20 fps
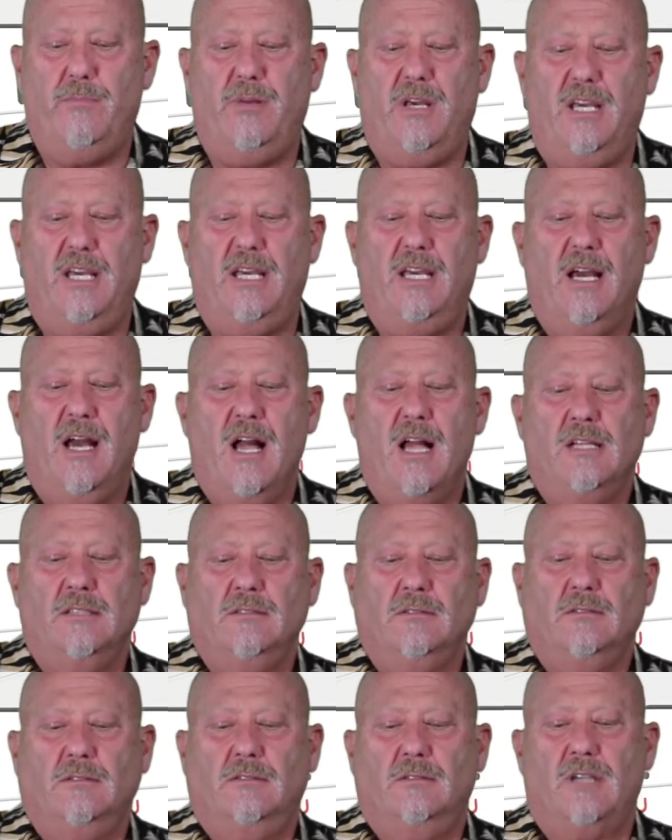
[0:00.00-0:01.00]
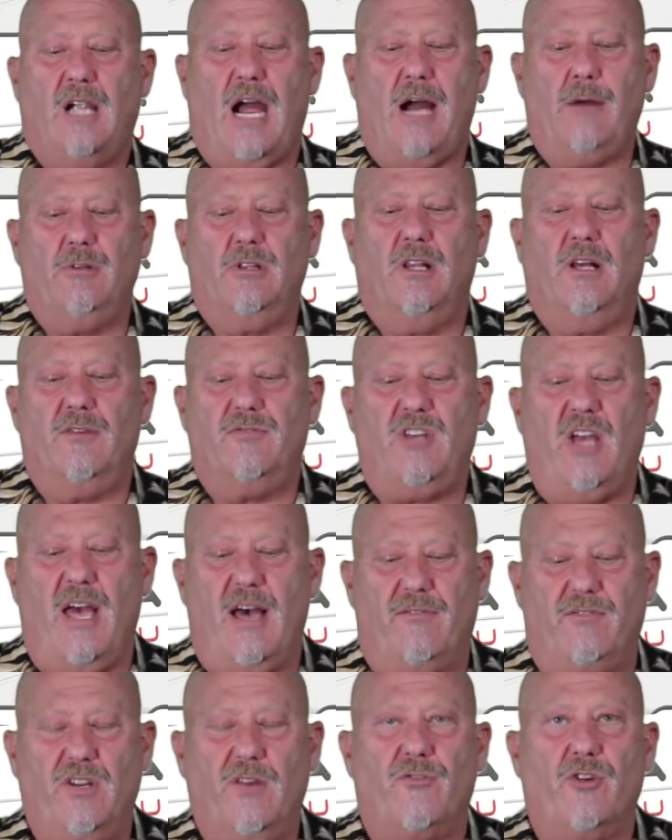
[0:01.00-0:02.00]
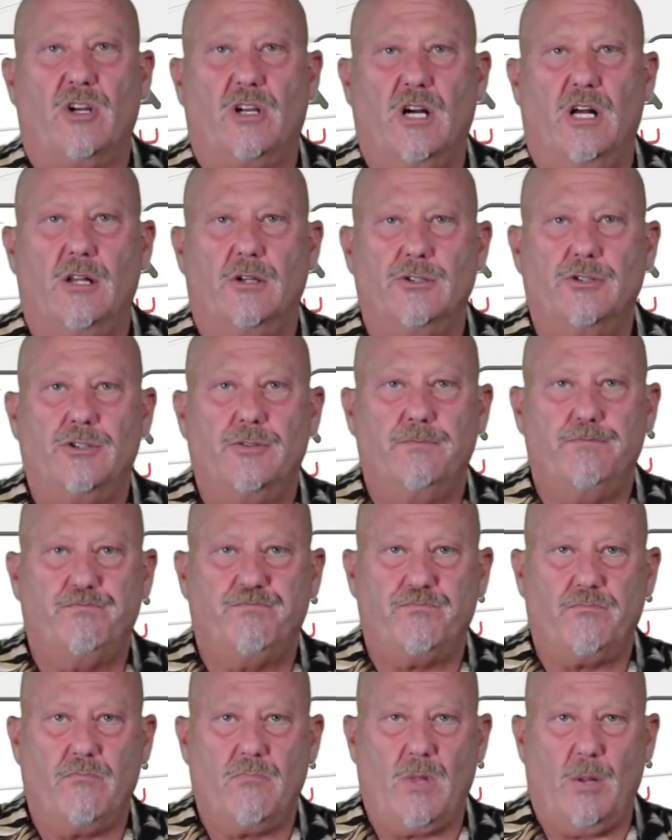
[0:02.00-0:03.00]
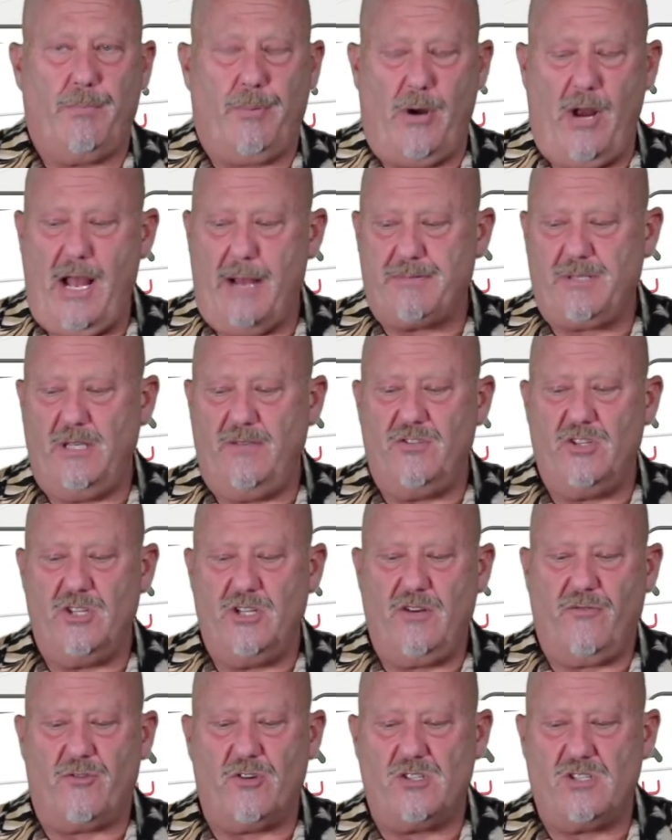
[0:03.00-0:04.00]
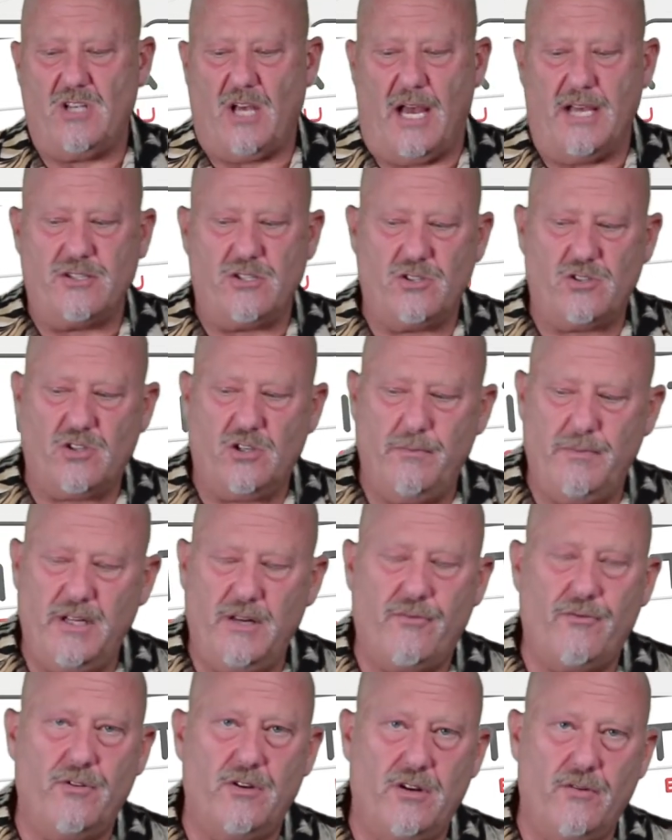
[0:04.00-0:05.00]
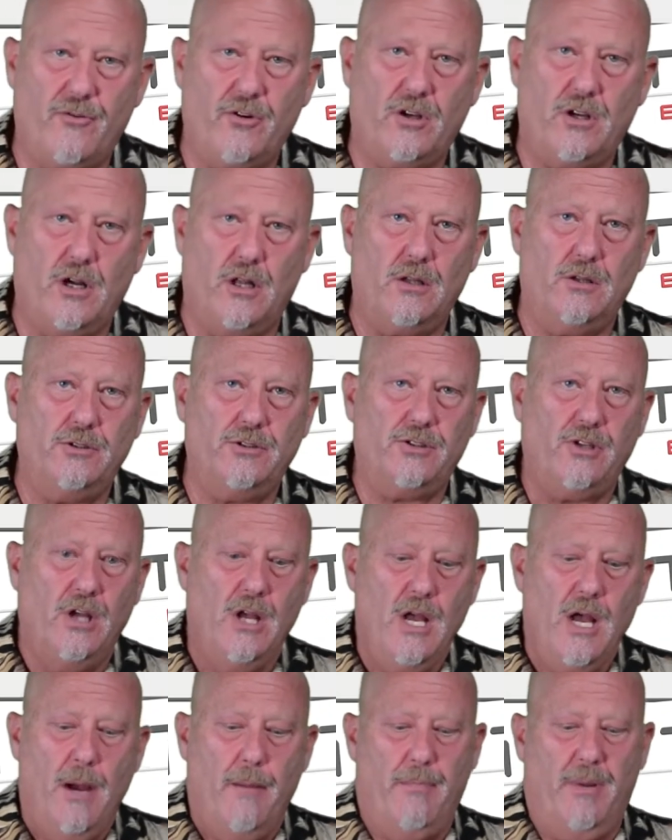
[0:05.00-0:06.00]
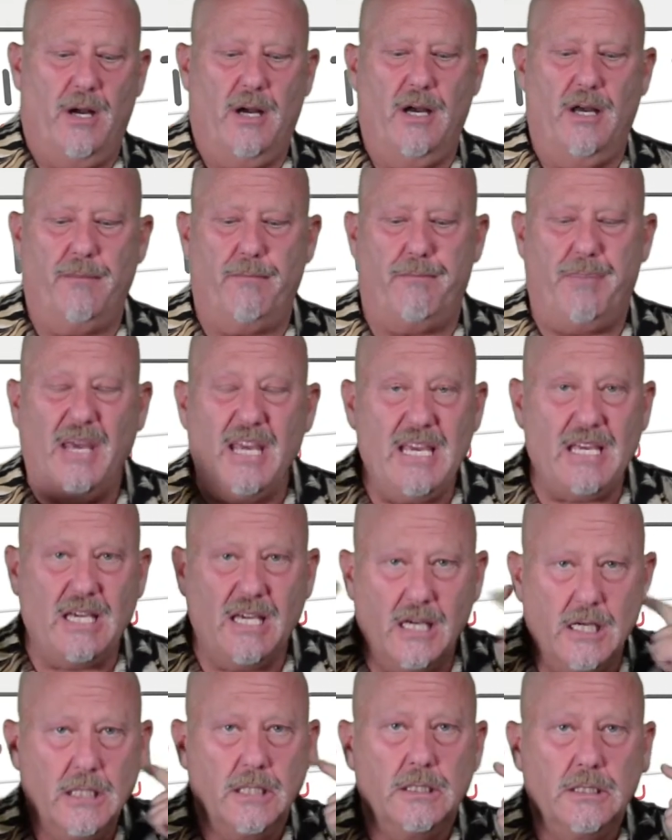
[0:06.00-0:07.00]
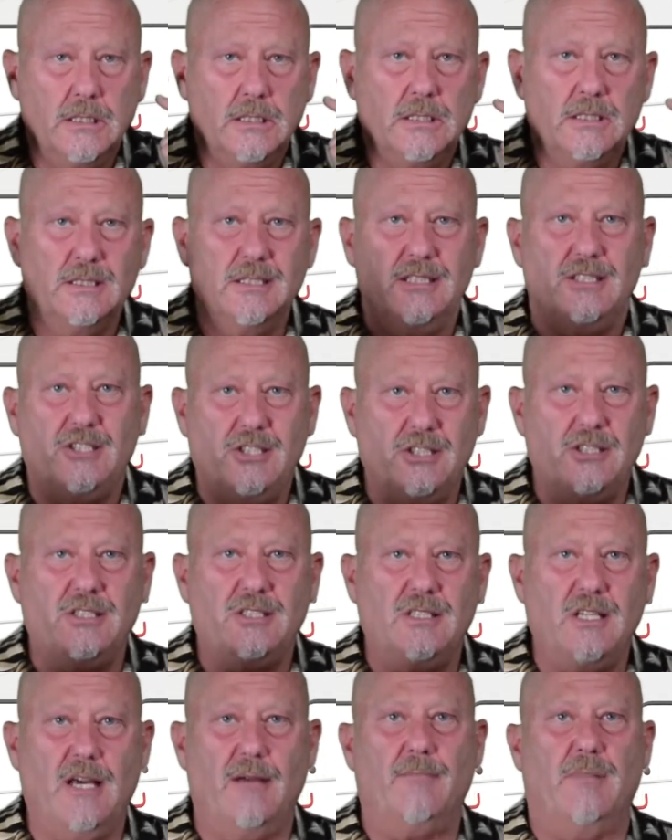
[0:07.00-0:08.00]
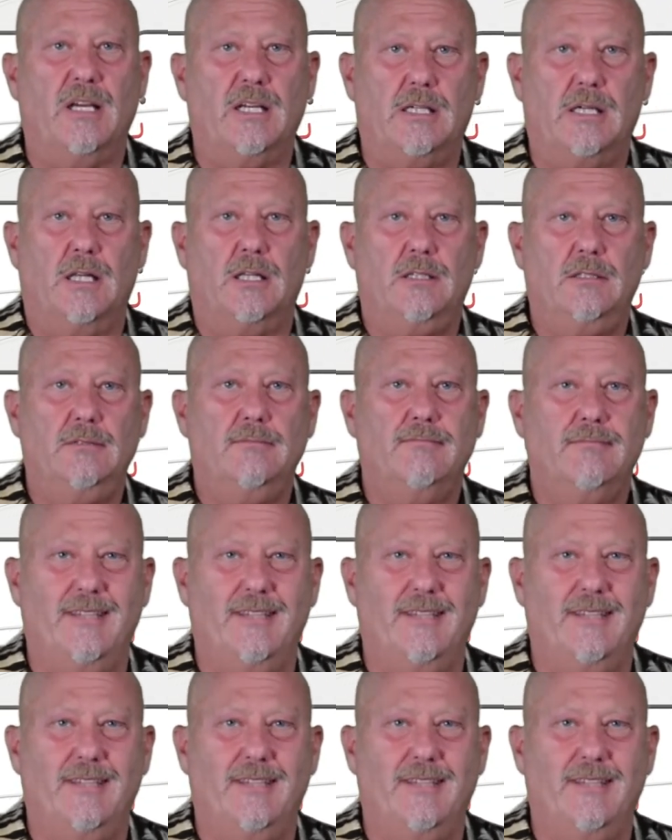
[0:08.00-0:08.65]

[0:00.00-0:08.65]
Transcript: be, I would love to have different colors. Perhaps even the different sizes could be different colors, but pink is just not my color.